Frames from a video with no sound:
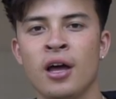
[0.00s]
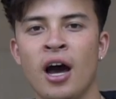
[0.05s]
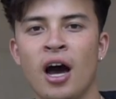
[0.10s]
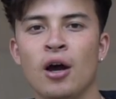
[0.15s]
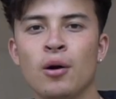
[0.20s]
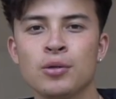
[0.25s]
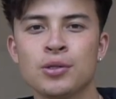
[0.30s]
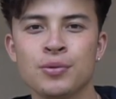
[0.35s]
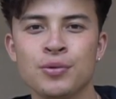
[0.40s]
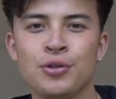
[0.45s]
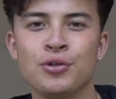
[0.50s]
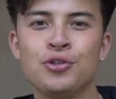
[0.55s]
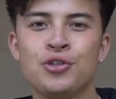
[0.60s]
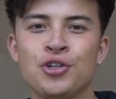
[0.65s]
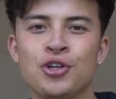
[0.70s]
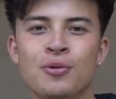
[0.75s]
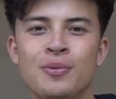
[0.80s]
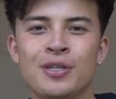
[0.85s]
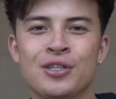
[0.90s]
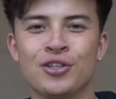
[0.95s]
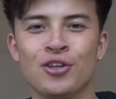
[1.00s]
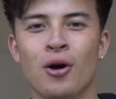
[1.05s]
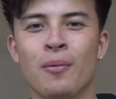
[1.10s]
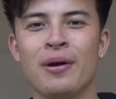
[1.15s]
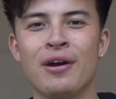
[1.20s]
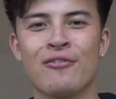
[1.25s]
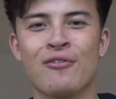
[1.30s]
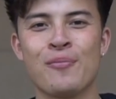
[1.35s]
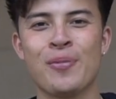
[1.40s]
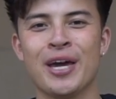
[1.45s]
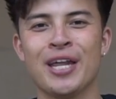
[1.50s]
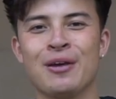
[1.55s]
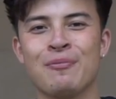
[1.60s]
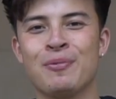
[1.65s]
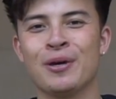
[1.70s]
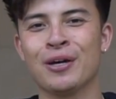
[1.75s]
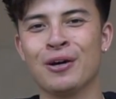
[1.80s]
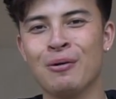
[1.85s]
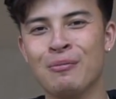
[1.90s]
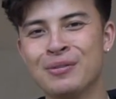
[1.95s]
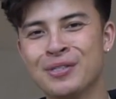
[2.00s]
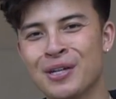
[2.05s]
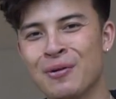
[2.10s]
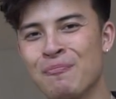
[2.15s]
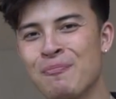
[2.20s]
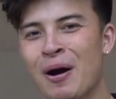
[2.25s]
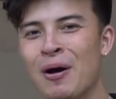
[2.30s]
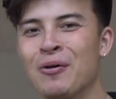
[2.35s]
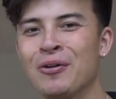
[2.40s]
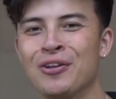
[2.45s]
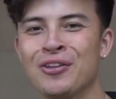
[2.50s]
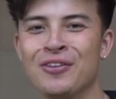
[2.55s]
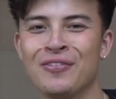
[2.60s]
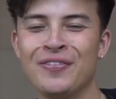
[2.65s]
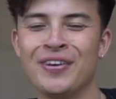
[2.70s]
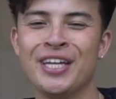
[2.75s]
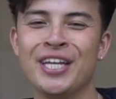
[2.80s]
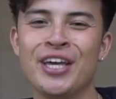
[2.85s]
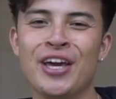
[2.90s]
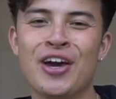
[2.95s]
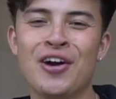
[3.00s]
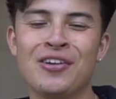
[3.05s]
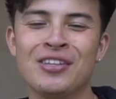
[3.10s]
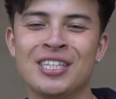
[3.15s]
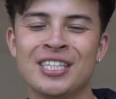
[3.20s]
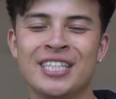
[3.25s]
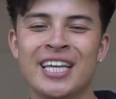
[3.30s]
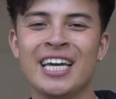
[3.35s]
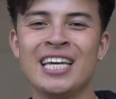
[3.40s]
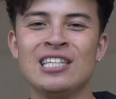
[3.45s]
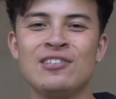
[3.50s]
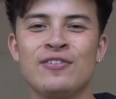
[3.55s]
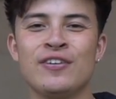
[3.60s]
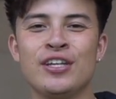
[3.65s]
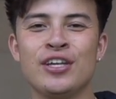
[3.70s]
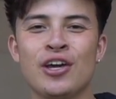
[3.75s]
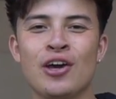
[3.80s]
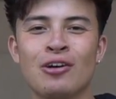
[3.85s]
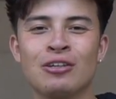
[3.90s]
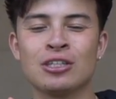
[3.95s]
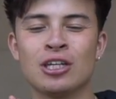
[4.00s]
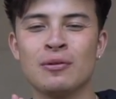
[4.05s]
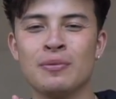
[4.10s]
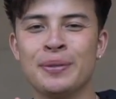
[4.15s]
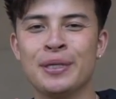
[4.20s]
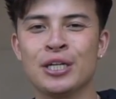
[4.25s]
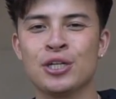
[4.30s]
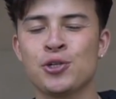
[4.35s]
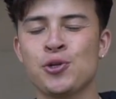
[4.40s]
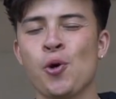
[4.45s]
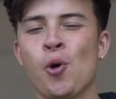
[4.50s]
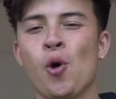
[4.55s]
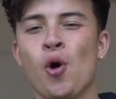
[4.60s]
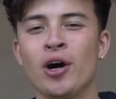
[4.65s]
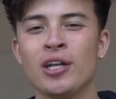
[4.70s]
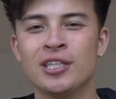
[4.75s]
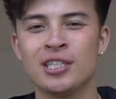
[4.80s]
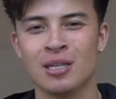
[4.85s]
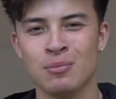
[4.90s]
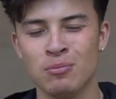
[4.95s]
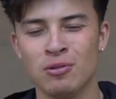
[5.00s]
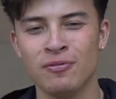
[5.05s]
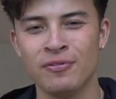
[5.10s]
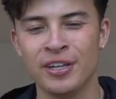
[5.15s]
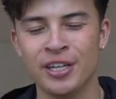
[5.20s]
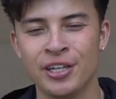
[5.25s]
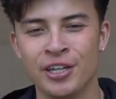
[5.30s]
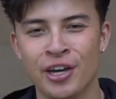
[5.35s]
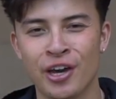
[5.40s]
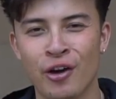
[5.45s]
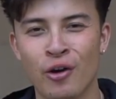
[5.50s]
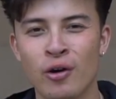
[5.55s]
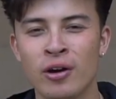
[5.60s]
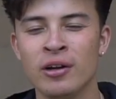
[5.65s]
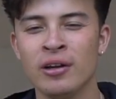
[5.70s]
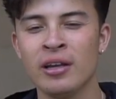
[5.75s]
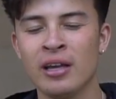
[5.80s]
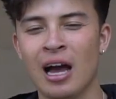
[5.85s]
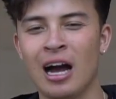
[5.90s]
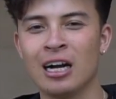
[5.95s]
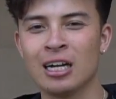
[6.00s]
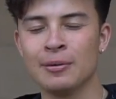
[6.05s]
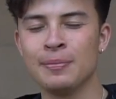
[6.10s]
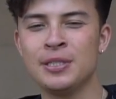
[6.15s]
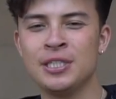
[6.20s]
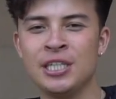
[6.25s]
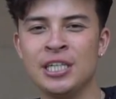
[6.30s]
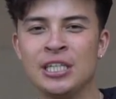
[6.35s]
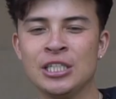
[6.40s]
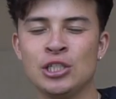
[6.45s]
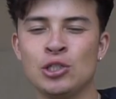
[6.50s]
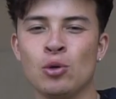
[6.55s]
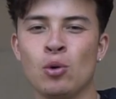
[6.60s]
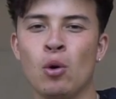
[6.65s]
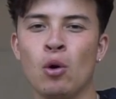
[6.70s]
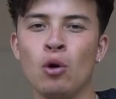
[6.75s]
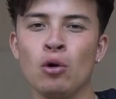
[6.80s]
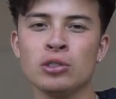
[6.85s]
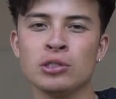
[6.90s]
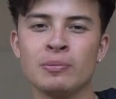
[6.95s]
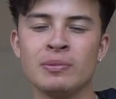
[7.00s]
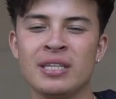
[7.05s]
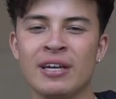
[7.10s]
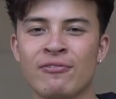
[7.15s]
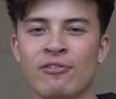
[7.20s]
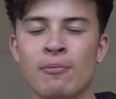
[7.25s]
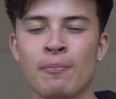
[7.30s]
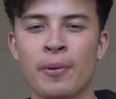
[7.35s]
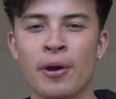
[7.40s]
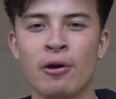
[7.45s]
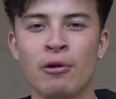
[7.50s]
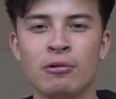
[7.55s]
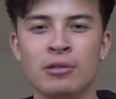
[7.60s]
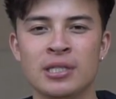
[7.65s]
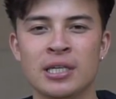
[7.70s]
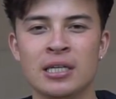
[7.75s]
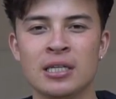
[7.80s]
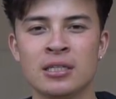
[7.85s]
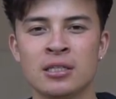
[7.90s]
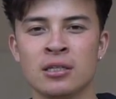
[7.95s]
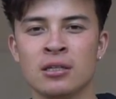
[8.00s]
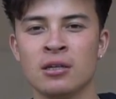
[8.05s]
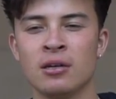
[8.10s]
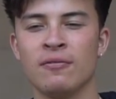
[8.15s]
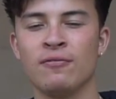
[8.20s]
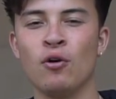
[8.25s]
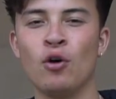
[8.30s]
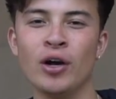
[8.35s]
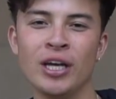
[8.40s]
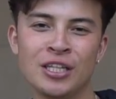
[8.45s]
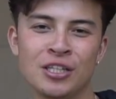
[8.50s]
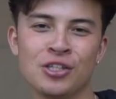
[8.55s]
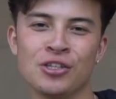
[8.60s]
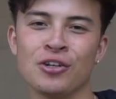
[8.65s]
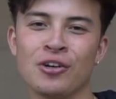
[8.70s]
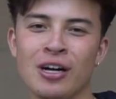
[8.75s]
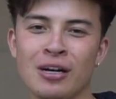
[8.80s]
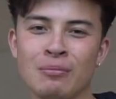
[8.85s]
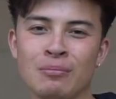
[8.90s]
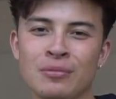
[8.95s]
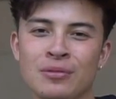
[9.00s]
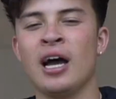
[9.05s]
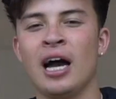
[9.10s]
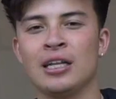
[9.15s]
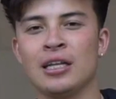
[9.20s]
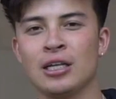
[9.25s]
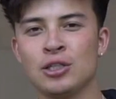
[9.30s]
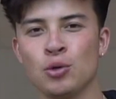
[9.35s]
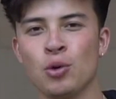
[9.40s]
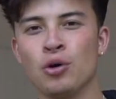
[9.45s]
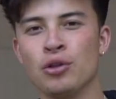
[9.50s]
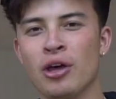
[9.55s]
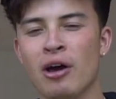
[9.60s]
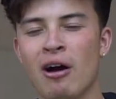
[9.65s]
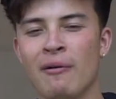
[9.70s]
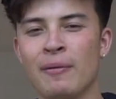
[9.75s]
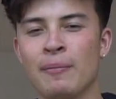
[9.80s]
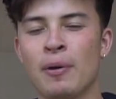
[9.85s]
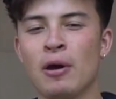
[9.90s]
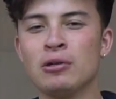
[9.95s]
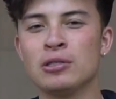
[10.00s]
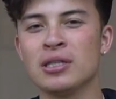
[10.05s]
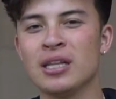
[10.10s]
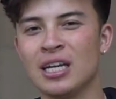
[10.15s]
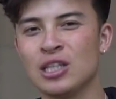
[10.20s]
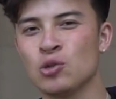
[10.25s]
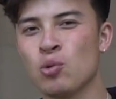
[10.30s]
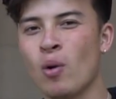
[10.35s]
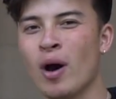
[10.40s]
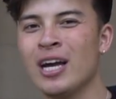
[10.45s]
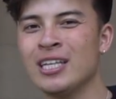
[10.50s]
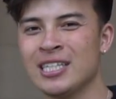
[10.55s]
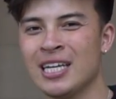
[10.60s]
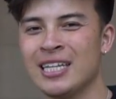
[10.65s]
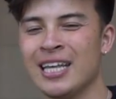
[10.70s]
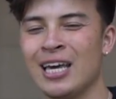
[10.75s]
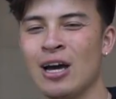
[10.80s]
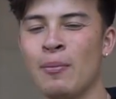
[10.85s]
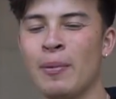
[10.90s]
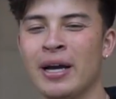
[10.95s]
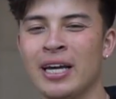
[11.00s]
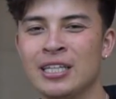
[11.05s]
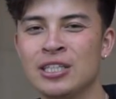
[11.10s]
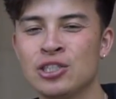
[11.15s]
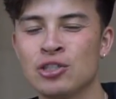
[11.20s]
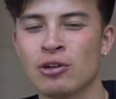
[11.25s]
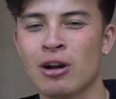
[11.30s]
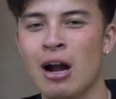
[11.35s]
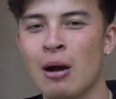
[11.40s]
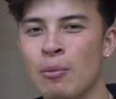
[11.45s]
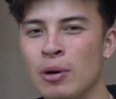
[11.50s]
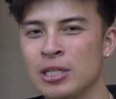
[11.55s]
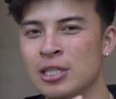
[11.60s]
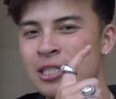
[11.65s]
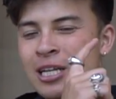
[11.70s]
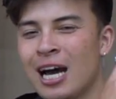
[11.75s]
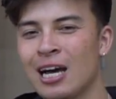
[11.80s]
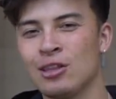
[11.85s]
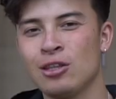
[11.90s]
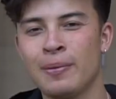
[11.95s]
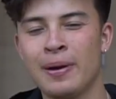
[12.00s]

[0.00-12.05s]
Hi also up YouTube, it's Dom here from Payday Pickups and I'm back with another video. Today's video is going to be a short and simple video. I'm going to be teaching you all some different poses for Instagram. And as you all know, I've been posting like twice a day on my Instagram, which is at